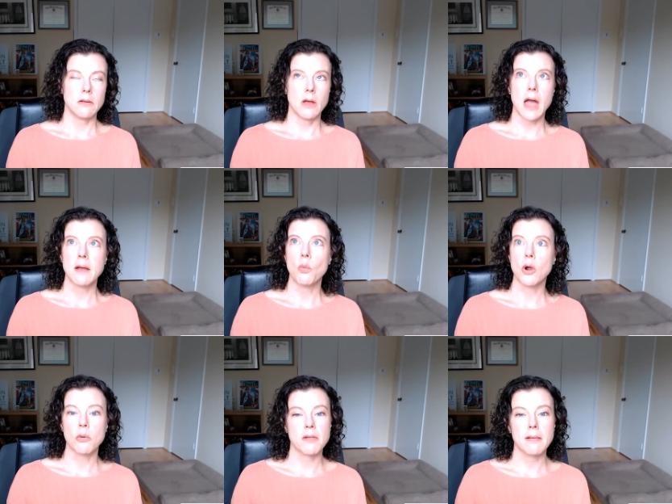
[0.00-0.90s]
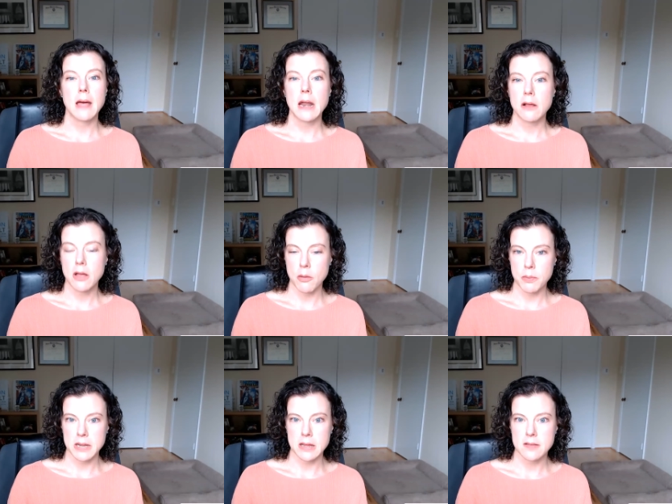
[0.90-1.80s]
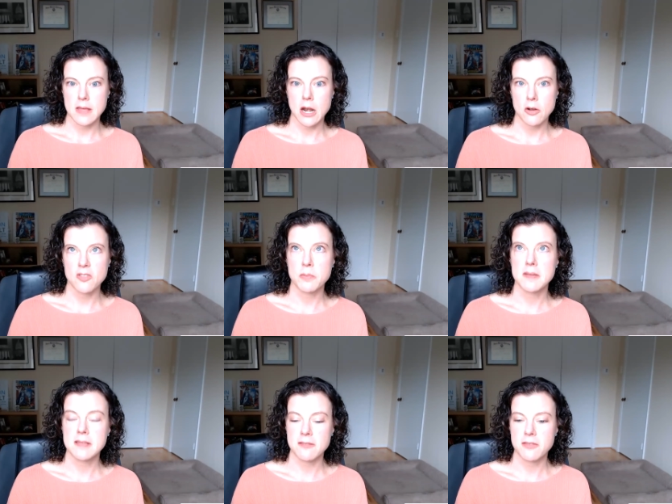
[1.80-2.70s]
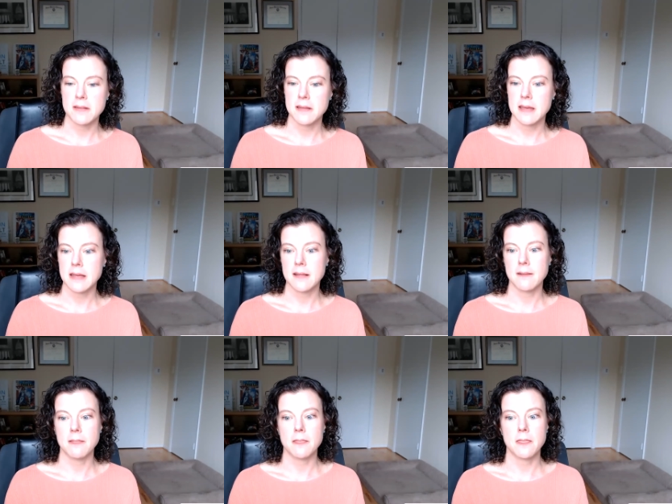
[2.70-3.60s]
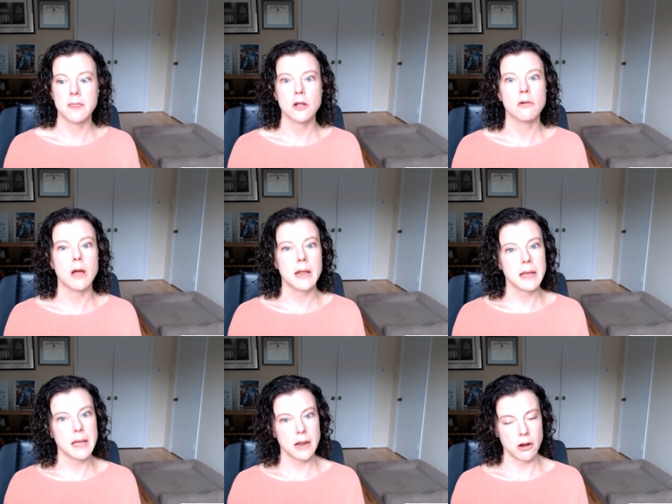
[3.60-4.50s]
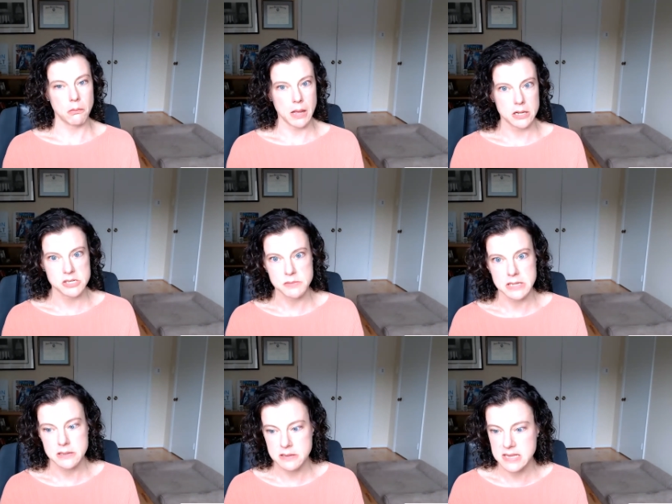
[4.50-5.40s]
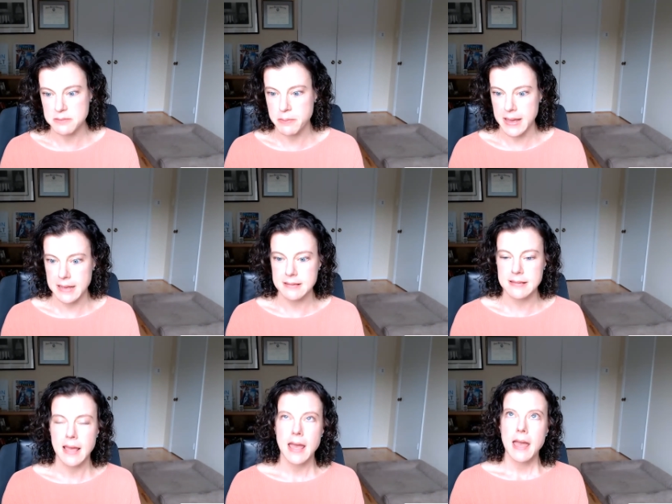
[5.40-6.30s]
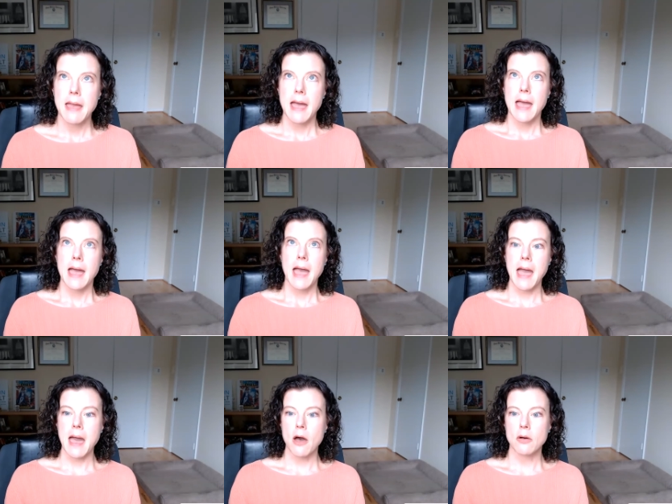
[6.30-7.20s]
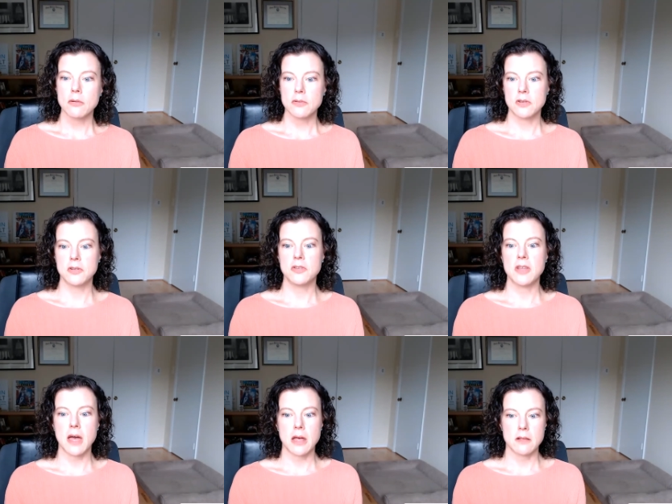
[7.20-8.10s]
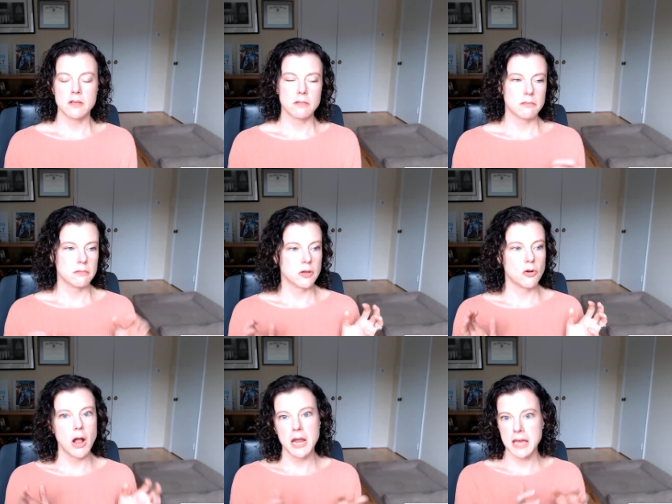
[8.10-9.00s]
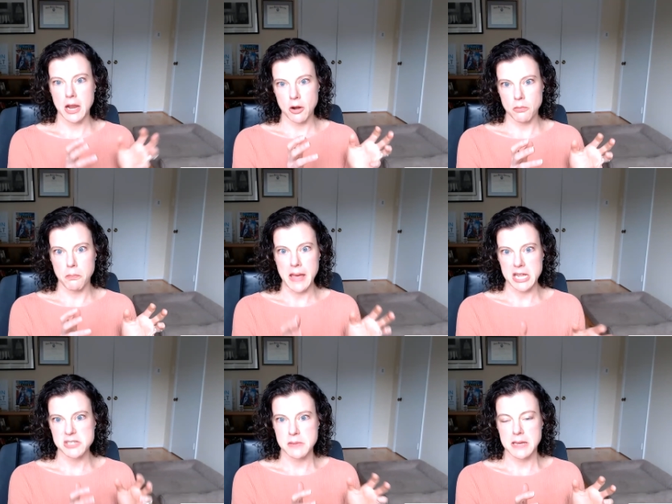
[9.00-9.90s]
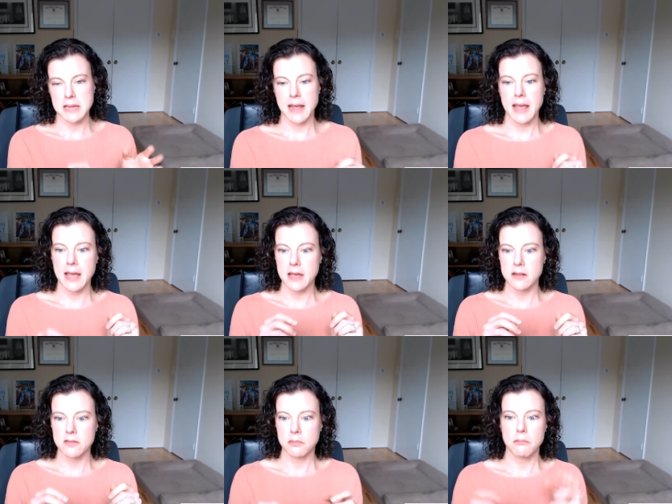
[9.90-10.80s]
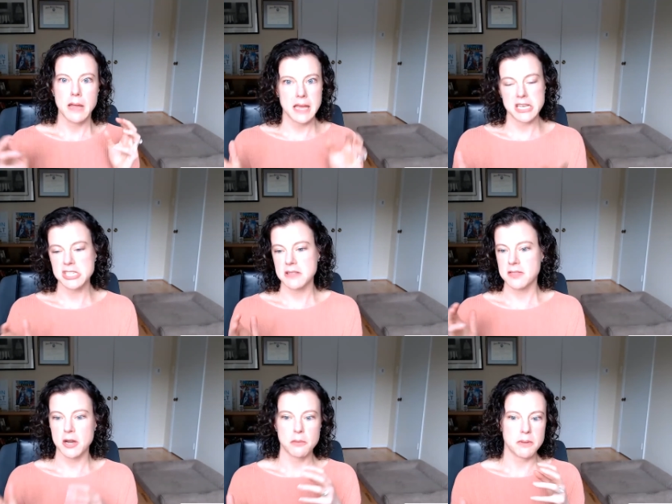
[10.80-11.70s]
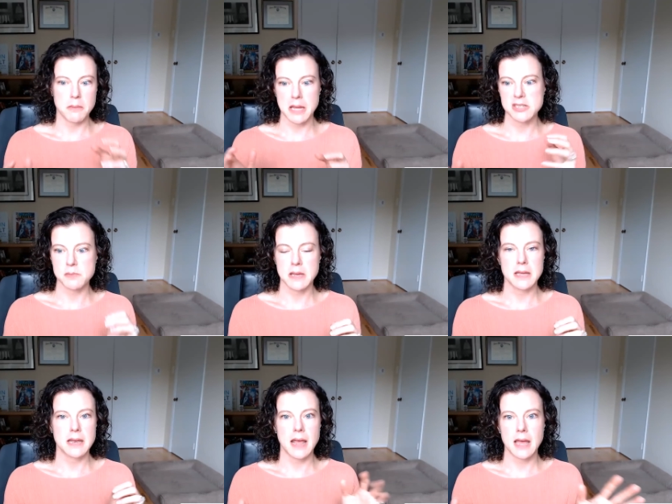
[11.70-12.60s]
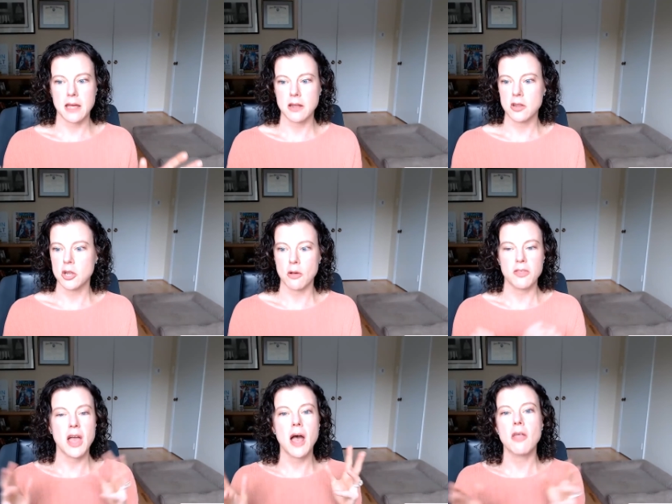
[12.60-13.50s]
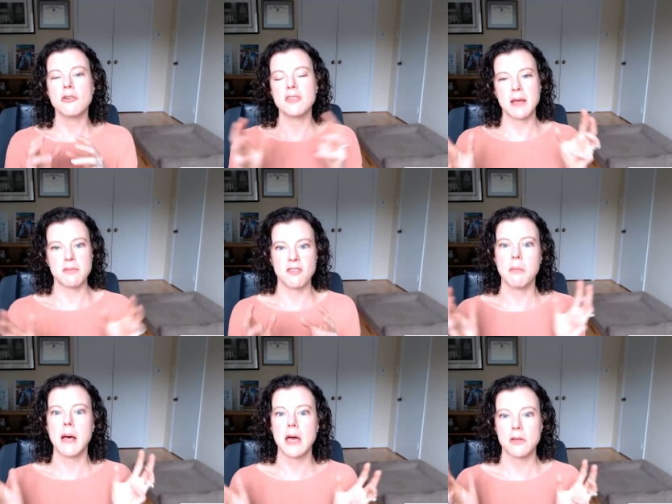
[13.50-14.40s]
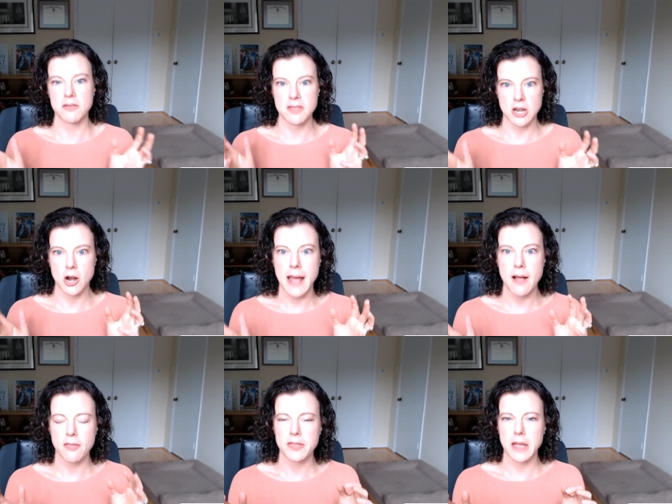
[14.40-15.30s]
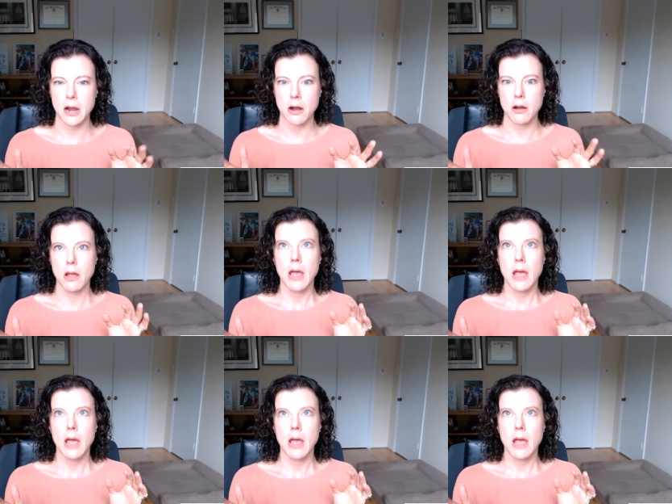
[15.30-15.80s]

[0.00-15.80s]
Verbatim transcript: I work with a lot of companies that are specifically in the chronic care management space. How does chronic care management and medication therapy management and you know the other types of models that are out there